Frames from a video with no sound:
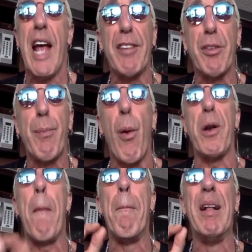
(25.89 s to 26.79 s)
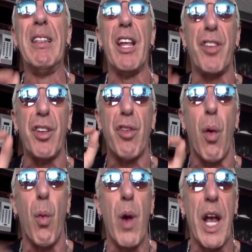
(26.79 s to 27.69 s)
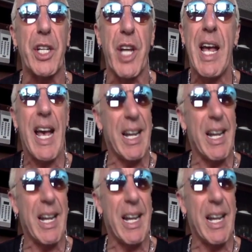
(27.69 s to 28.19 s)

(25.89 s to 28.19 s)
and support Melissa's Wish,